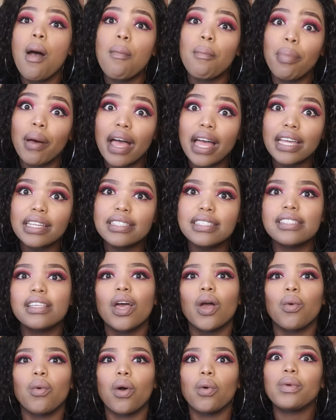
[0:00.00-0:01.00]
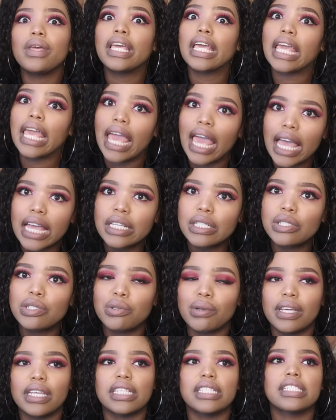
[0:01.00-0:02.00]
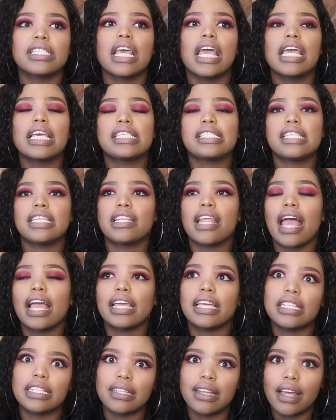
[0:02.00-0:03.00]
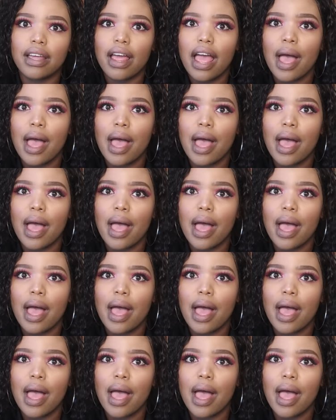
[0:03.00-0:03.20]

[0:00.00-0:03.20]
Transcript: But what we can do is, he said, I can